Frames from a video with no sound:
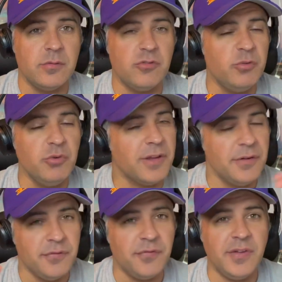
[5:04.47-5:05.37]
She was
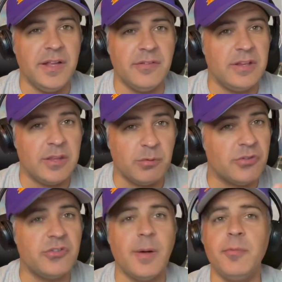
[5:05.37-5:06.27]
convinced that there was
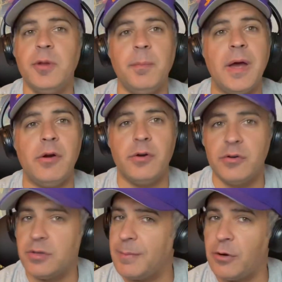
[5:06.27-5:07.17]
something about her,
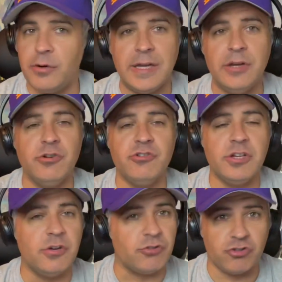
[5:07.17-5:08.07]
something about her
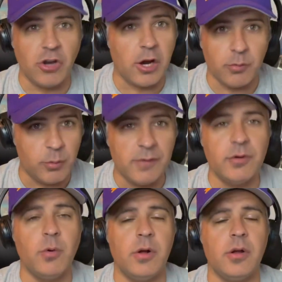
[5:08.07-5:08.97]
energy or chakra, whatever
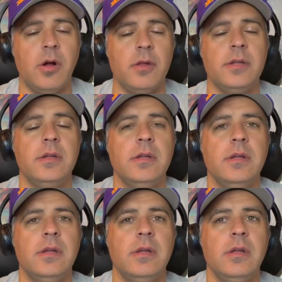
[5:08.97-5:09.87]
you want to call it,
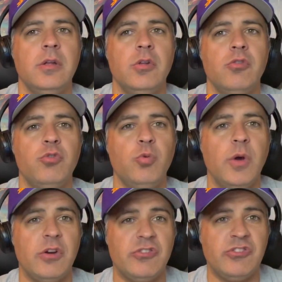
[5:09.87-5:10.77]
to
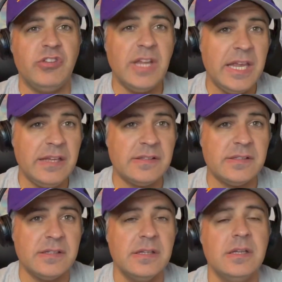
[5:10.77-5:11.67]
where
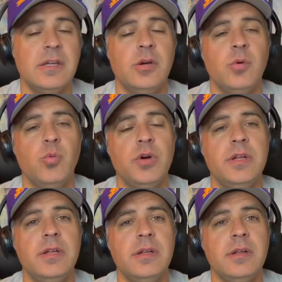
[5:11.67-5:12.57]
snakes
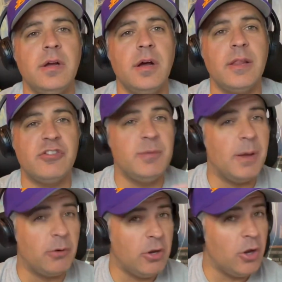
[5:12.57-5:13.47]
would, that she'd be
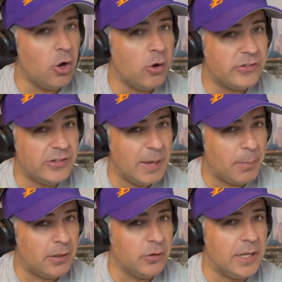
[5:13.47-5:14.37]
able to know a snake
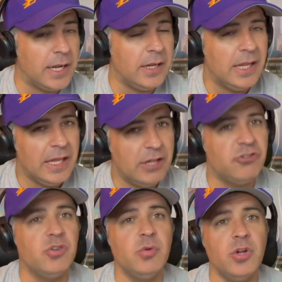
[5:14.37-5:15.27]
by looking at it, and
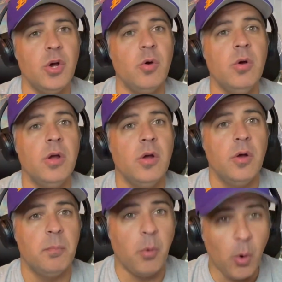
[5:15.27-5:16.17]
she would know
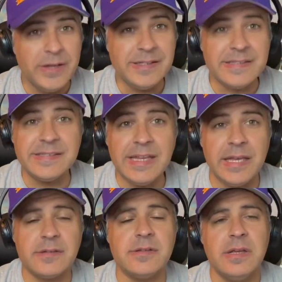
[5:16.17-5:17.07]
poisonous
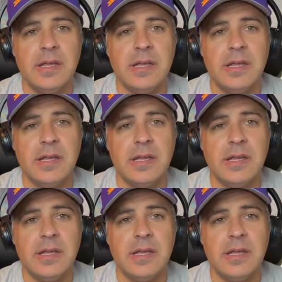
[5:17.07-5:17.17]
snakes,